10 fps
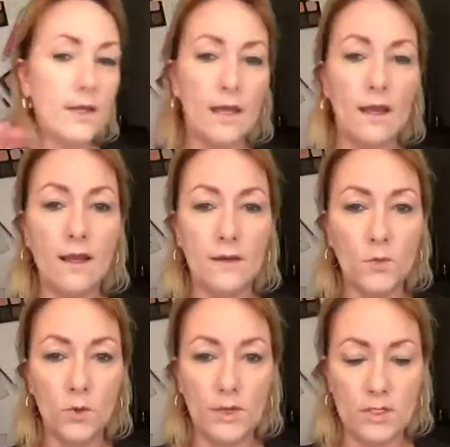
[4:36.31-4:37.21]
again, I'm
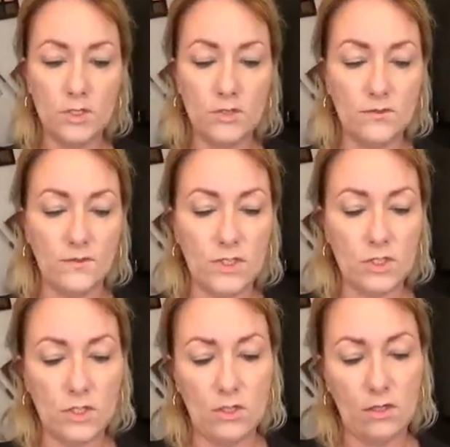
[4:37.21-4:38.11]
going to
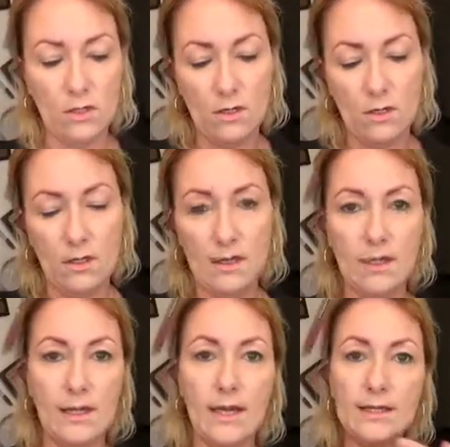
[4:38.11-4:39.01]
feature the
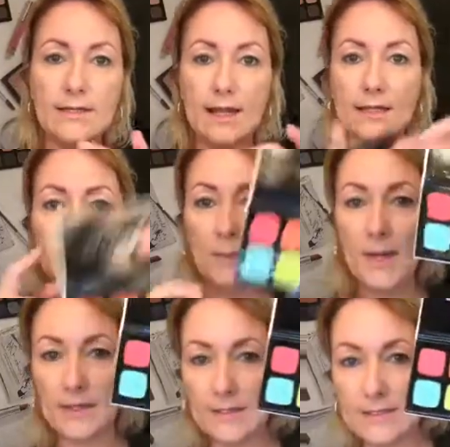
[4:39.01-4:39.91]
Lottie Dazzle
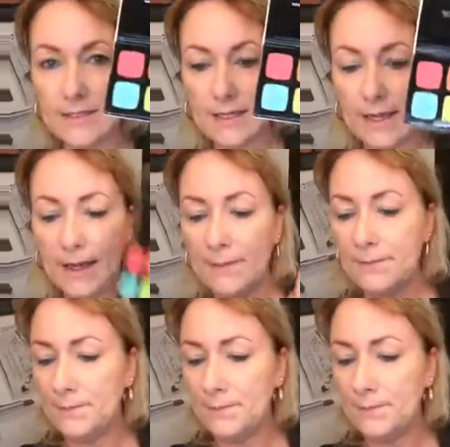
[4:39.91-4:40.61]
palette today.